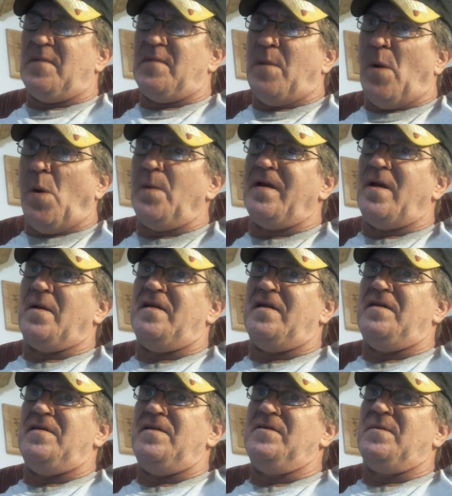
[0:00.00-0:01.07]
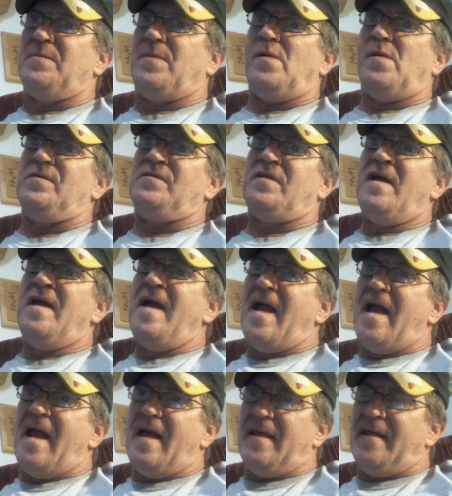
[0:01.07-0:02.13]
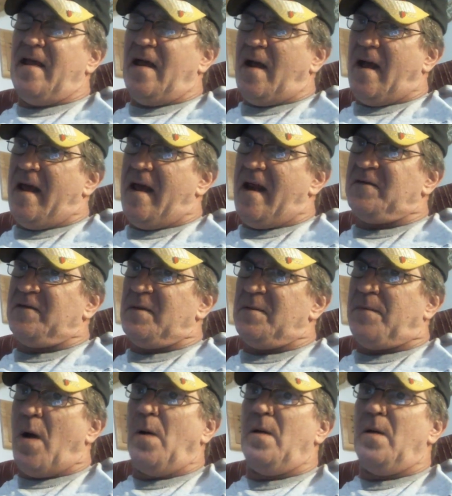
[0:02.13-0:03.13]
reported on it and used to post, and it has been